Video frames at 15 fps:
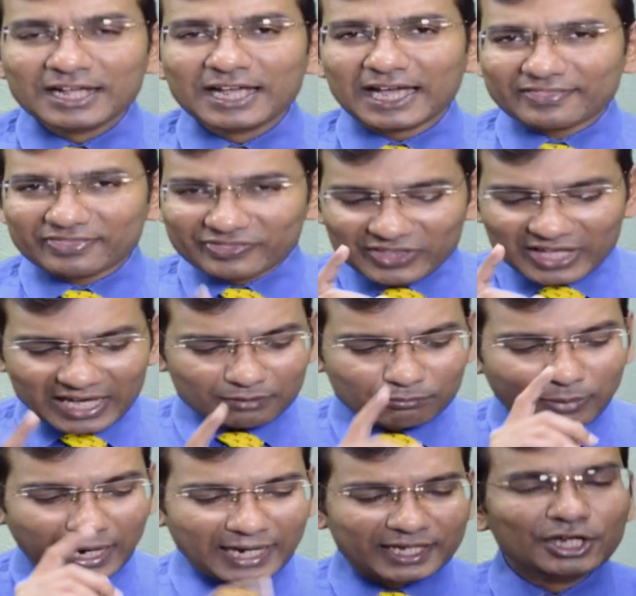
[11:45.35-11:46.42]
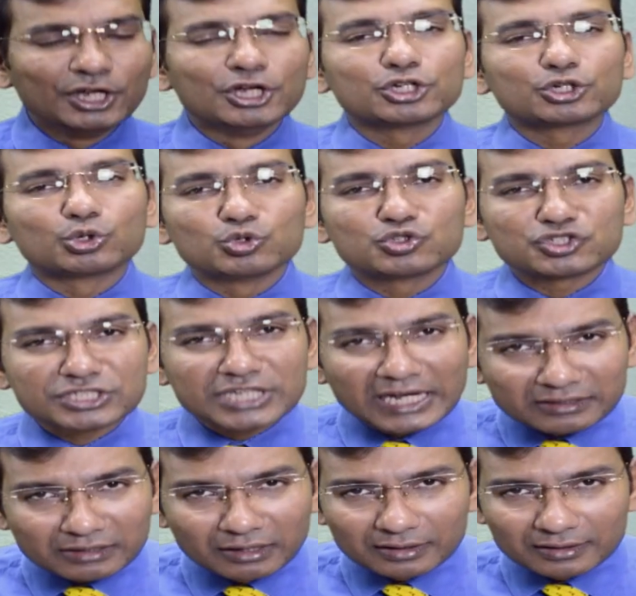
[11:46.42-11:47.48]
and thereby to
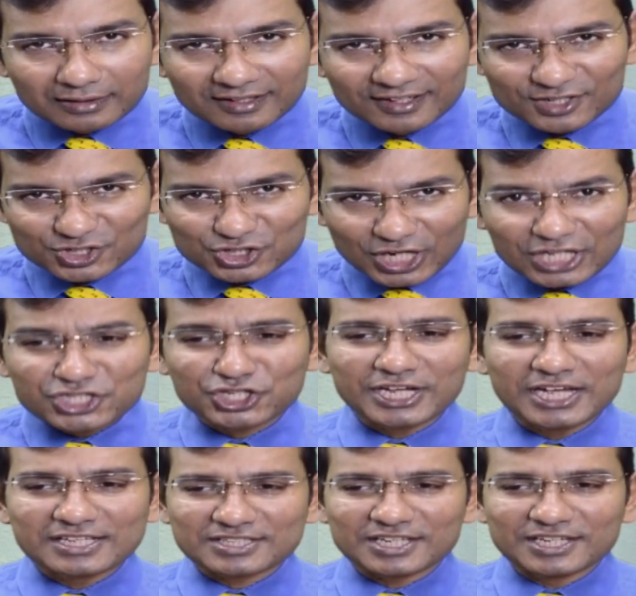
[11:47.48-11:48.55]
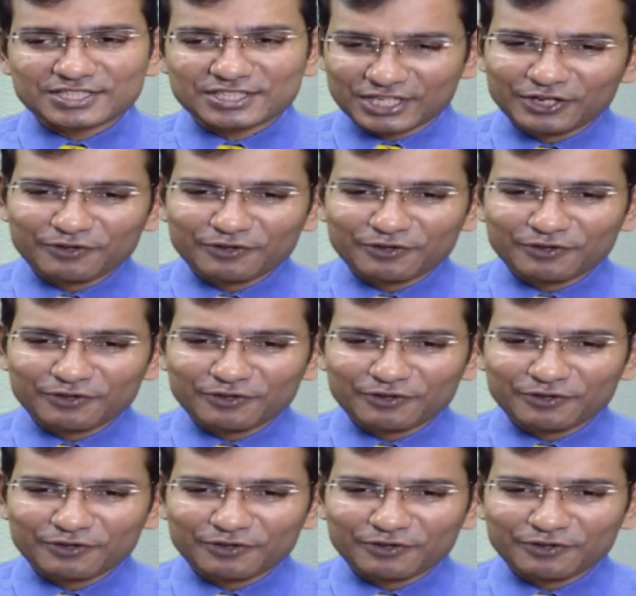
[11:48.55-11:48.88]
settle such cases,